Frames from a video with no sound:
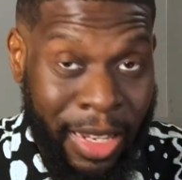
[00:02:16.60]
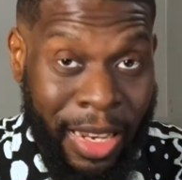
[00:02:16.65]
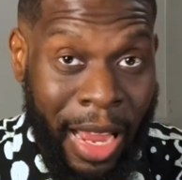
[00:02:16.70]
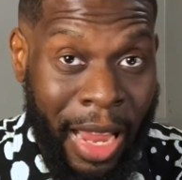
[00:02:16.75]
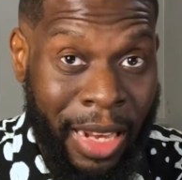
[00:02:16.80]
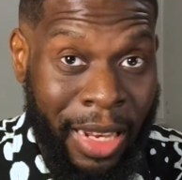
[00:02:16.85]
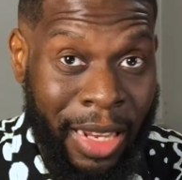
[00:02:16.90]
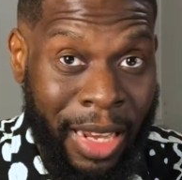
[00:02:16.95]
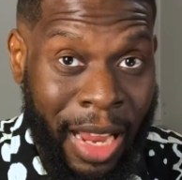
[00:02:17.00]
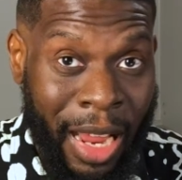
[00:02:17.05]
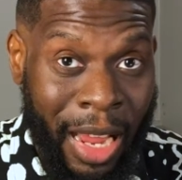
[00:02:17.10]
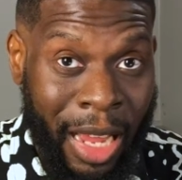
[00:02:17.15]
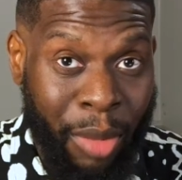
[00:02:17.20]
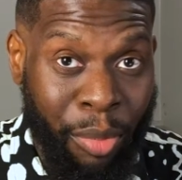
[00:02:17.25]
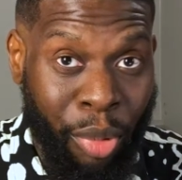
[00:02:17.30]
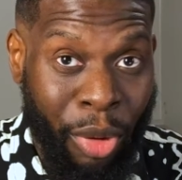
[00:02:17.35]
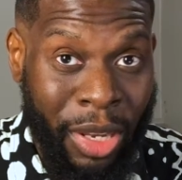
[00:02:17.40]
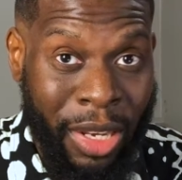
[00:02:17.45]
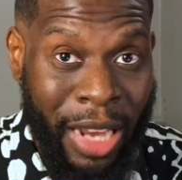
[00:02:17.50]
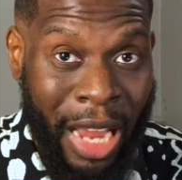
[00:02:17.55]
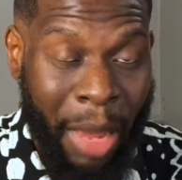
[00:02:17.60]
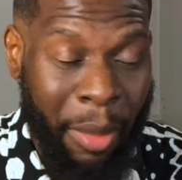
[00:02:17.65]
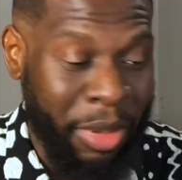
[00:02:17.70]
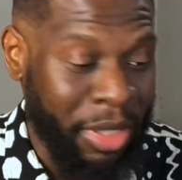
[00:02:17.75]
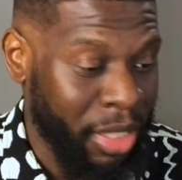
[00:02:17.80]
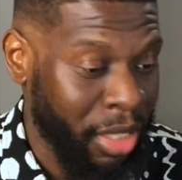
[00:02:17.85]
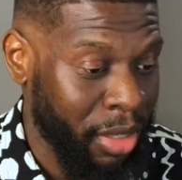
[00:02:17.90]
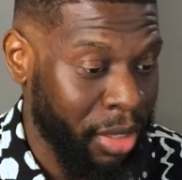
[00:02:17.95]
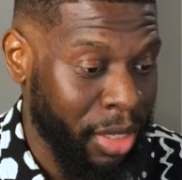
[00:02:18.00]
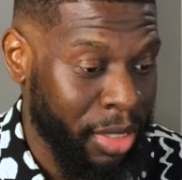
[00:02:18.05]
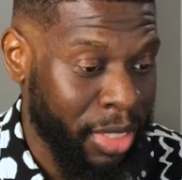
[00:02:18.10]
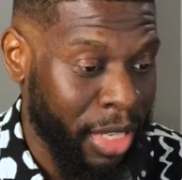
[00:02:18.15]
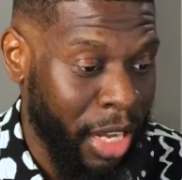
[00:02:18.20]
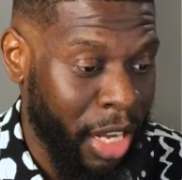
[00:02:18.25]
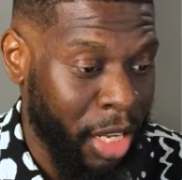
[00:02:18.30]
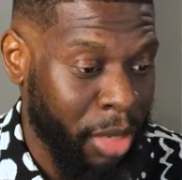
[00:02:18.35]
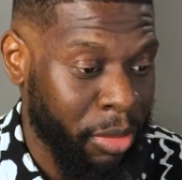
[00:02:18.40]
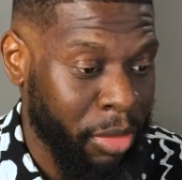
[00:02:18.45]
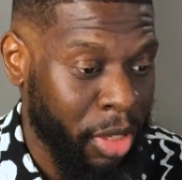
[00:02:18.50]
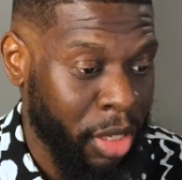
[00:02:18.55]
99.9% of the
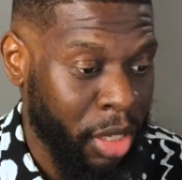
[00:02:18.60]
time.